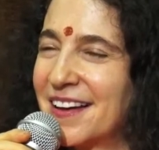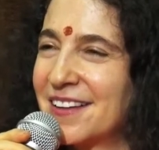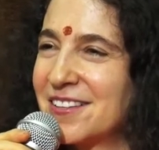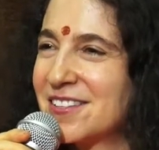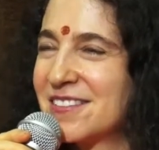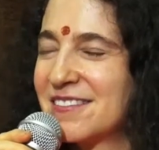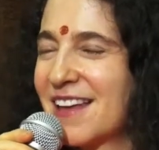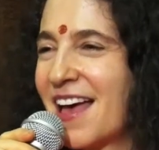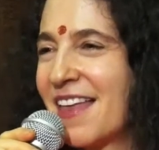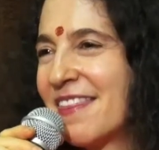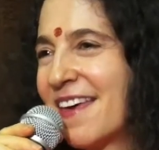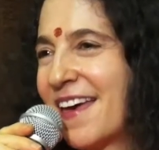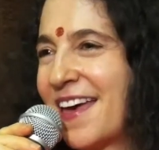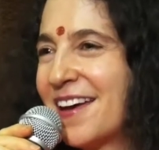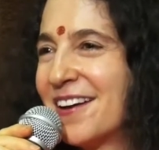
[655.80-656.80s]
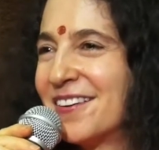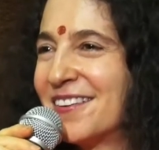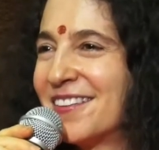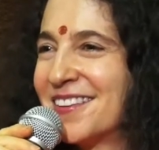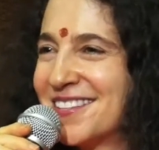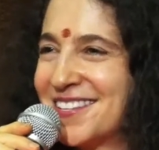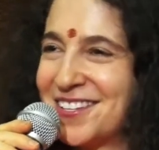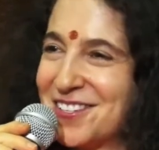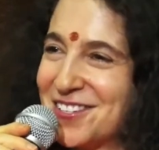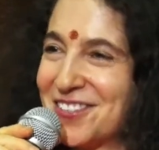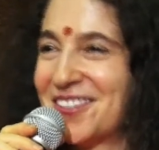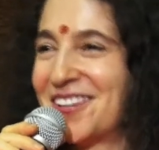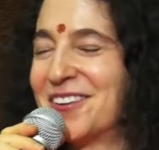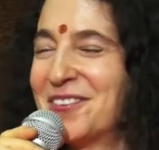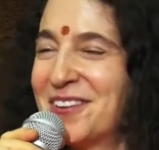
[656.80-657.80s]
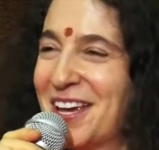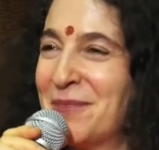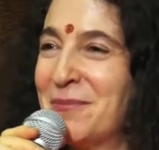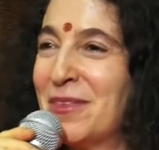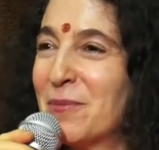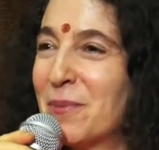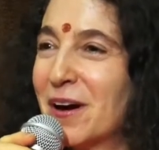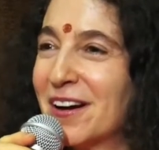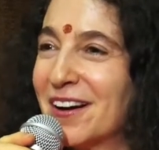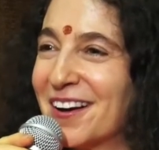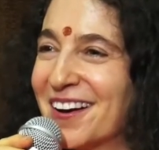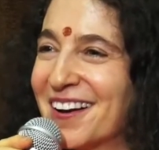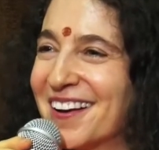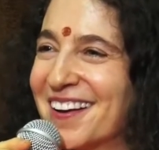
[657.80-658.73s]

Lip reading: I just had the hair and the teacher, you know, gave me the part.